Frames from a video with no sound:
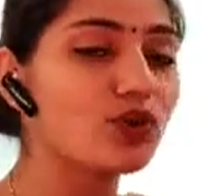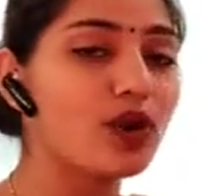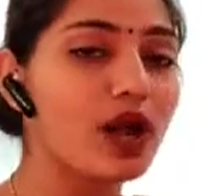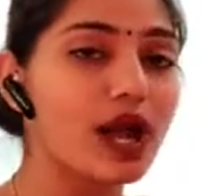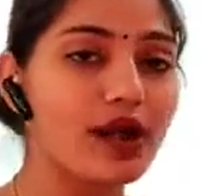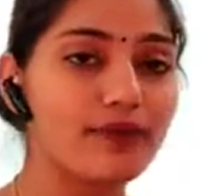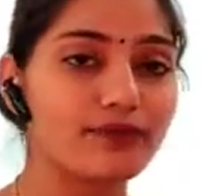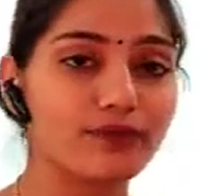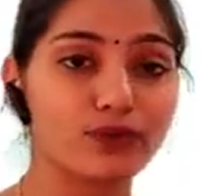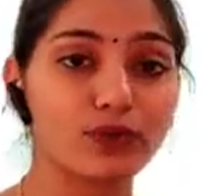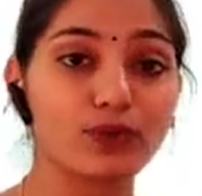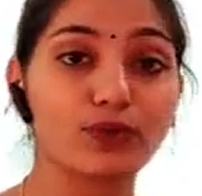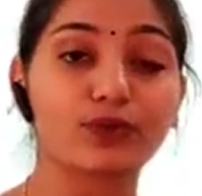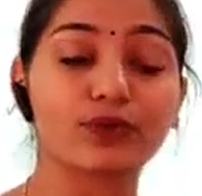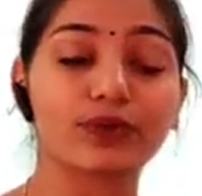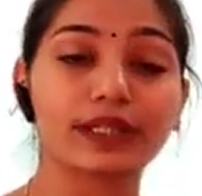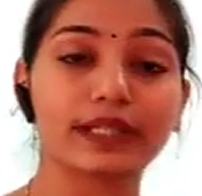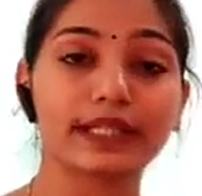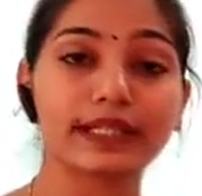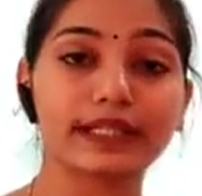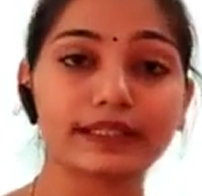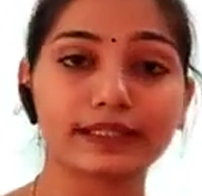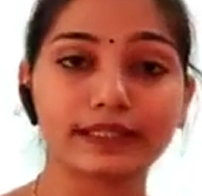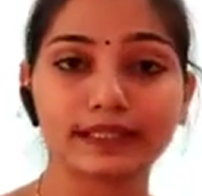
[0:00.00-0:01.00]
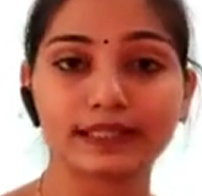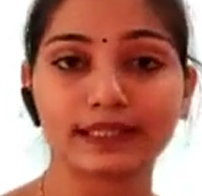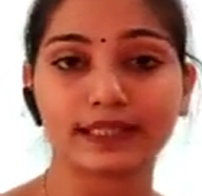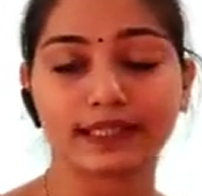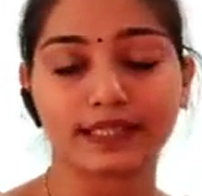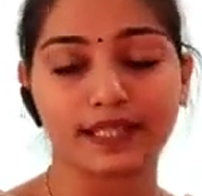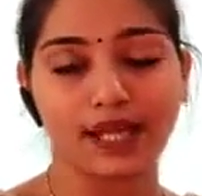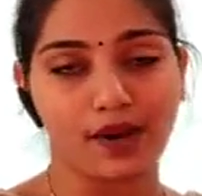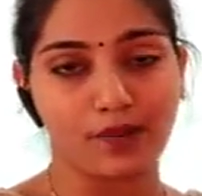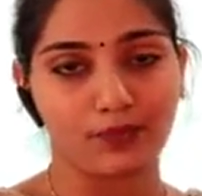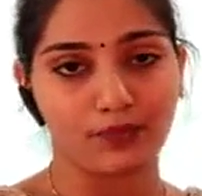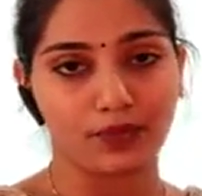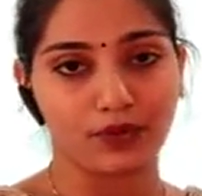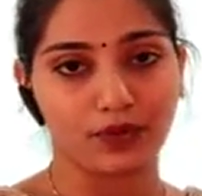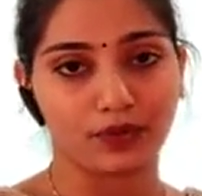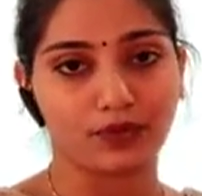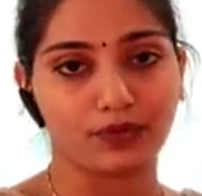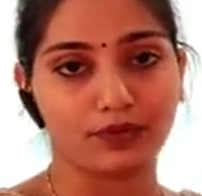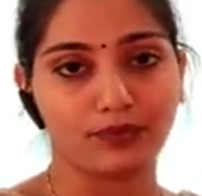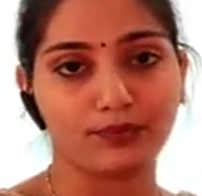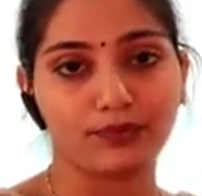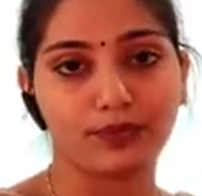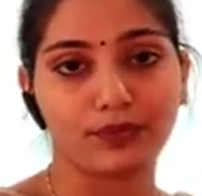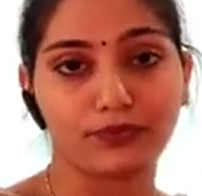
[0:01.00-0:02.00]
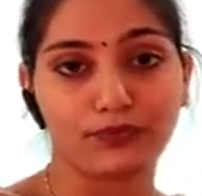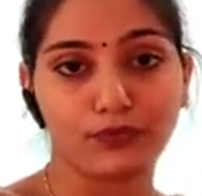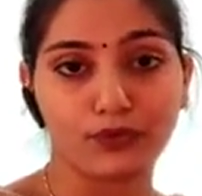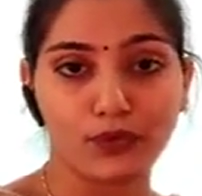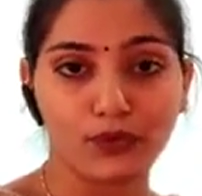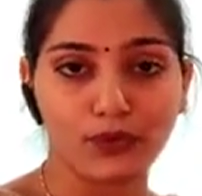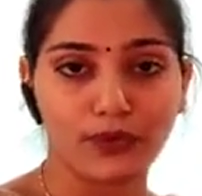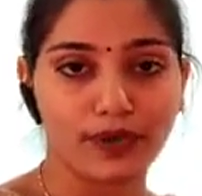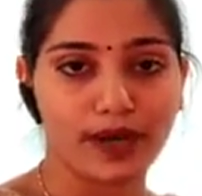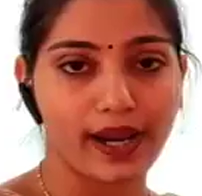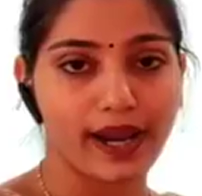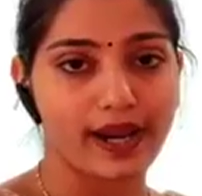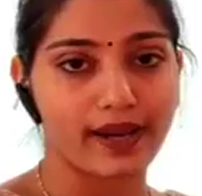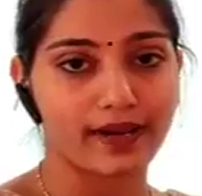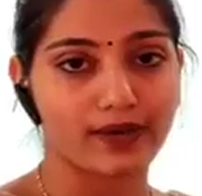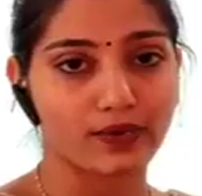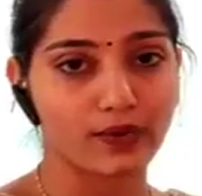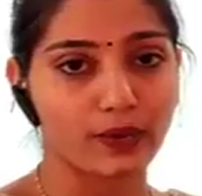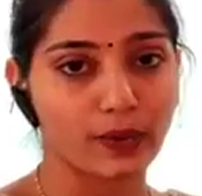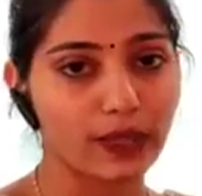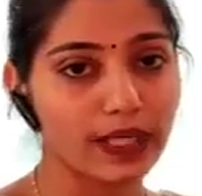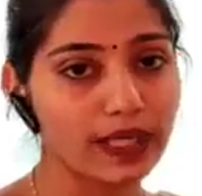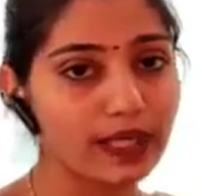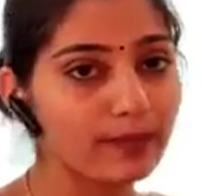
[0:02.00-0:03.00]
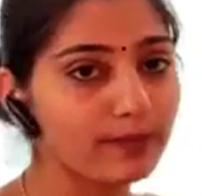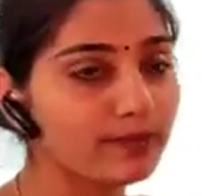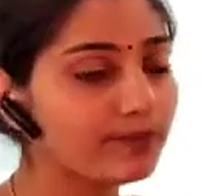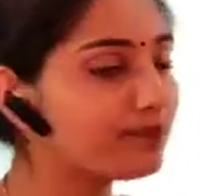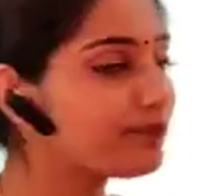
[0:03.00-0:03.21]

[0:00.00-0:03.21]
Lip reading: You have to read this chapter beforehand, okay?